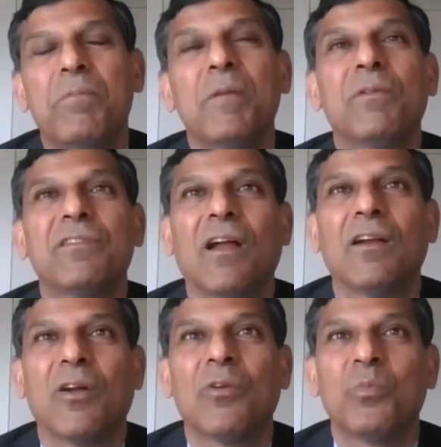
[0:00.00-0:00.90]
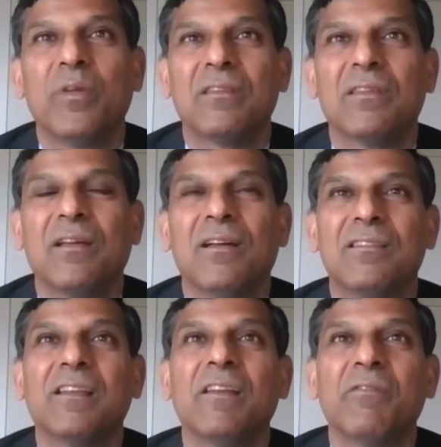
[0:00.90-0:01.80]
people start out with
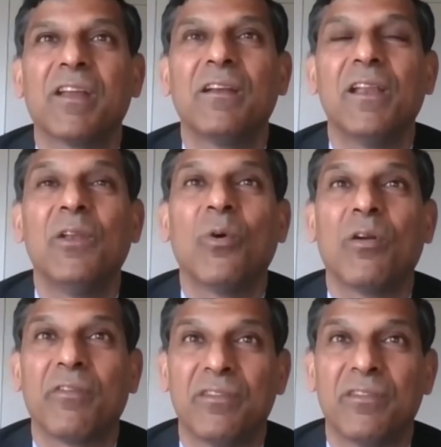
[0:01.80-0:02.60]
significantly lower